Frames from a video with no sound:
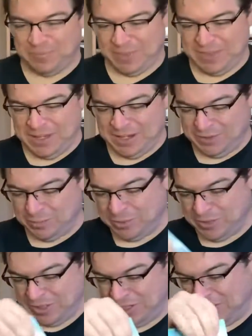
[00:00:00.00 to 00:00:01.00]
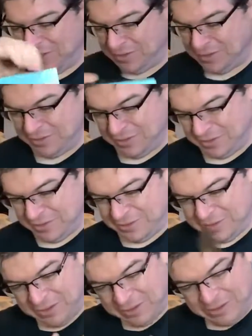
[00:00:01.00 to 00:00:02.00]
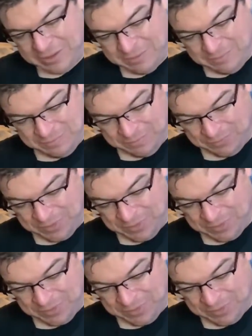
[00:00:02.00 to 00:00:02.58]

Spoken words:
That is pretty neat. I'm